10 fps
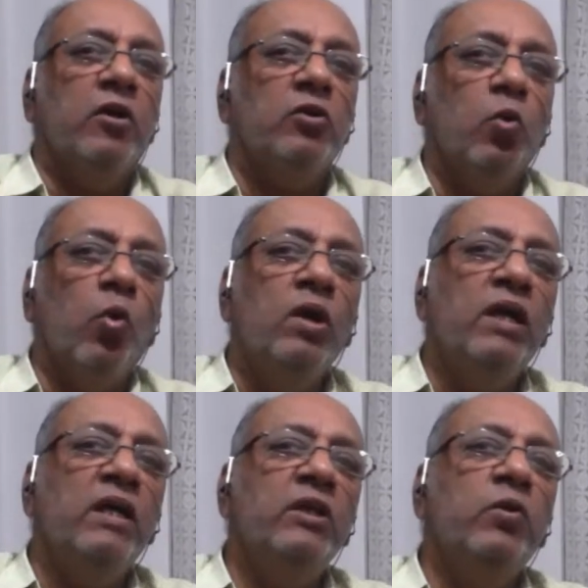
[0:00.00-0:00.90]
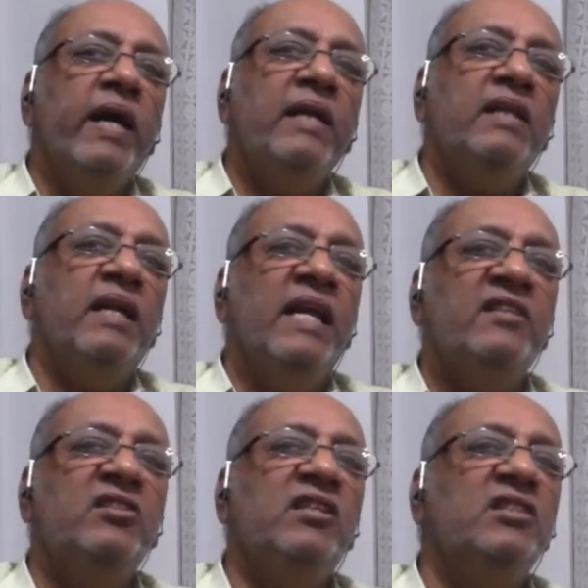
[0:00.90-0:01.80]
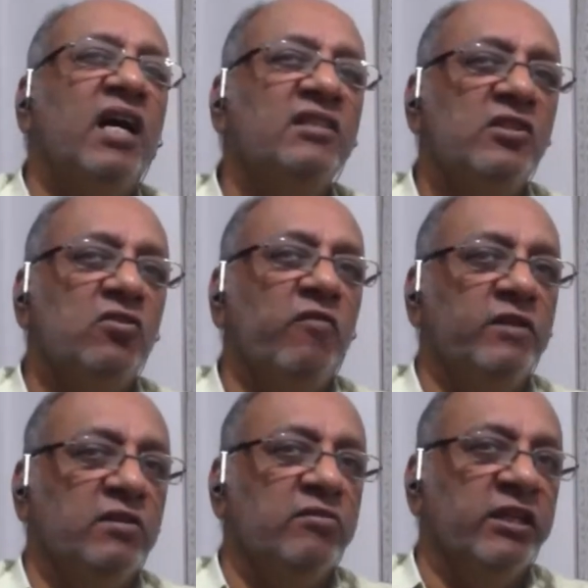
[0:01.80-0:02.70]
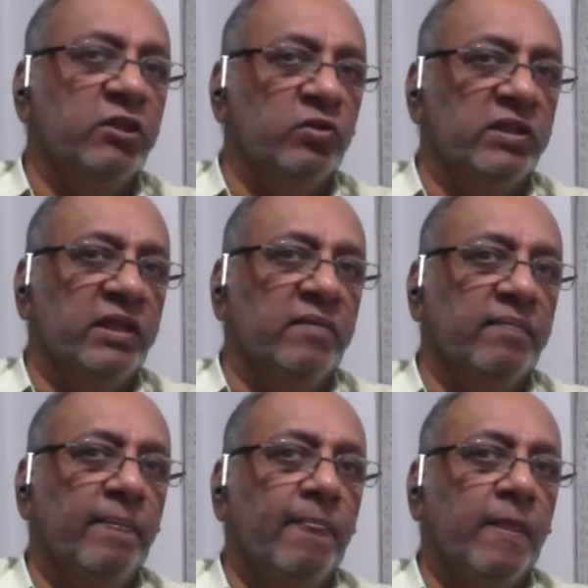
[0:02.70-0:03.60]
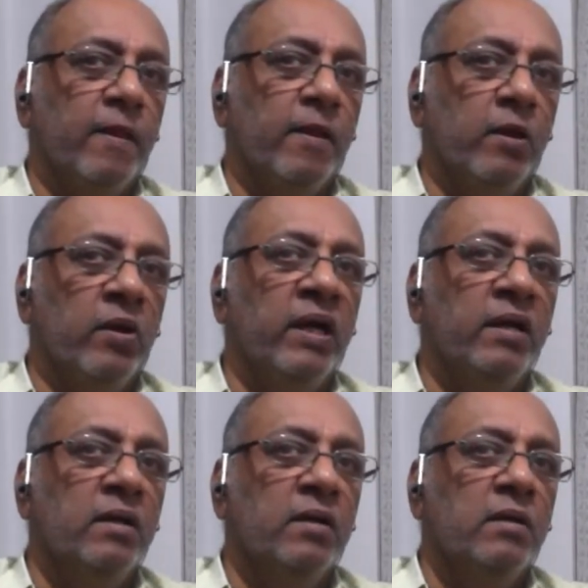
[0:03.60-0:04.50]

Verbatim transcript: Now, the older you get, the less the chances of reducing. Okay.